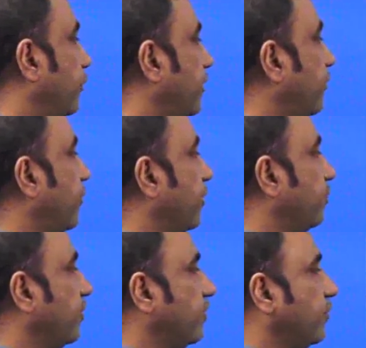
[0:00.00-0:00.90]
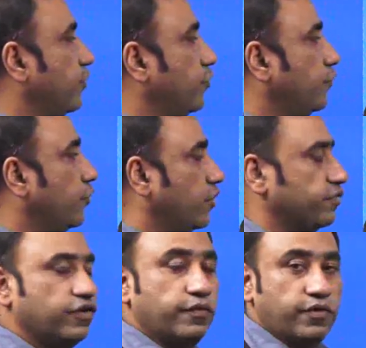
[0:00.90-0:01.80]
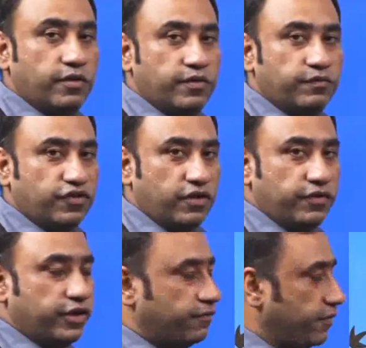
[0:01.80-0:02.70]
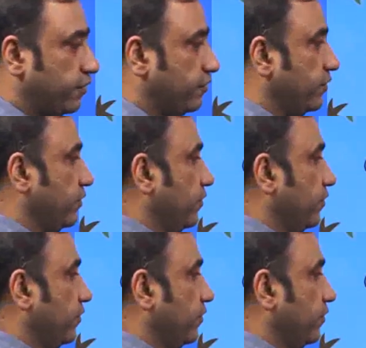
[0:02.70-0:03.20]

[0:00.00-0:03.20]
somewhere specific to focus your problem solving efforts.